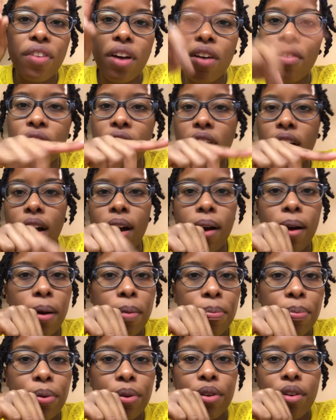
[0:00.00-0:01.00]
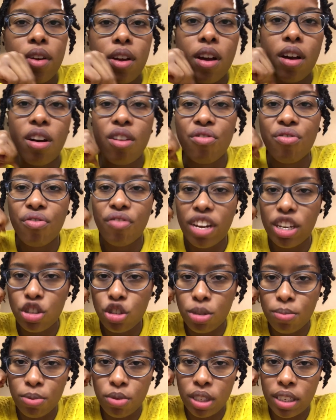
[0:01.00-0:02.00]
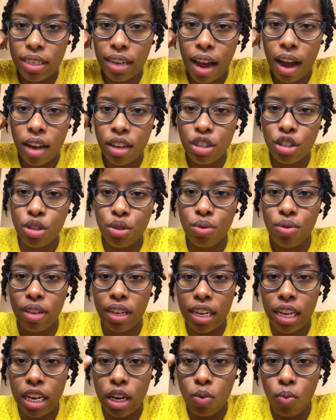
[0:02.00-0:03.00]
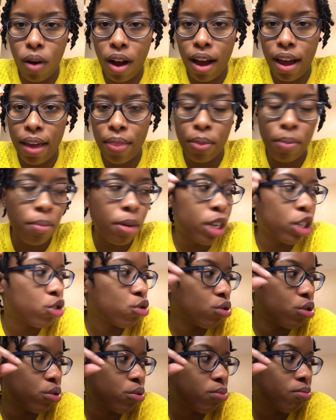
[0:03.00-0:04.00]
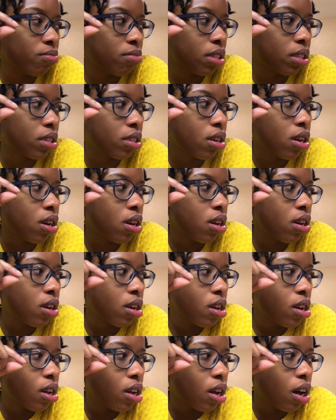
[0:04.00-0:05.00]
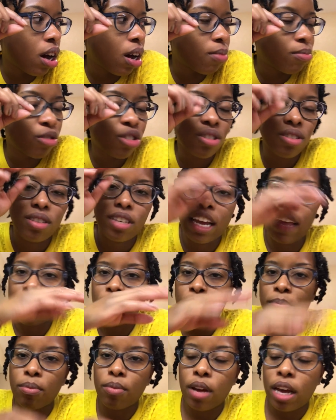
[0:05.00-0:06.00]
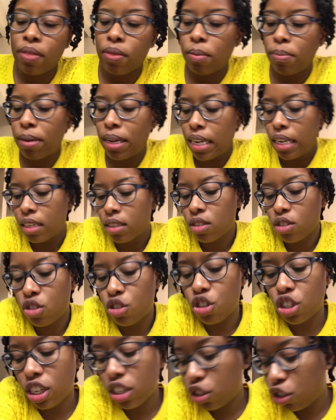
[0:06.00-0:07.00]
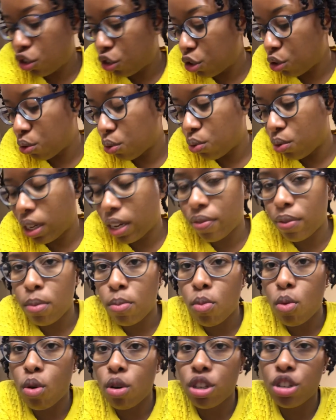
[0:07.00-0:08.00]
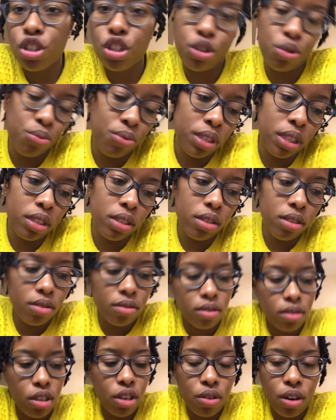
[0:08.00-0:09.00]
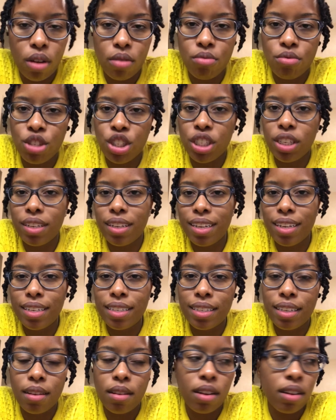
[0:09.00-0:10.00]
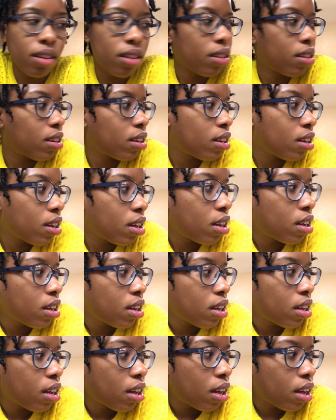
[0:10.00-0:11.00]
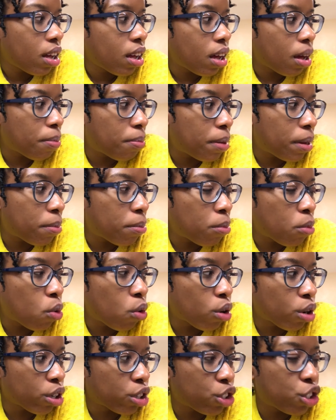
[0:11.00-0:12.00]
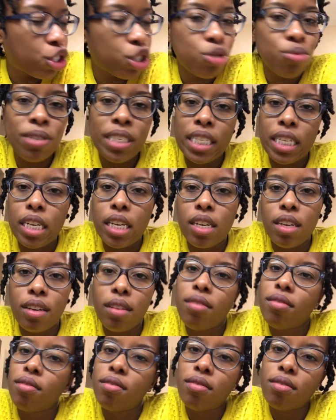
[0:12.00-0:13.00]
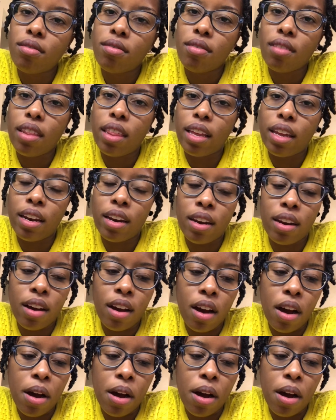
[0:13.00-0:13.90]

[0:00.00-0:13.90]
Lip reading: of a cup of vegetable stock to the quinoa and the mushrooms and the beans, just to give it more juice. You know, chili is a bit more juicy than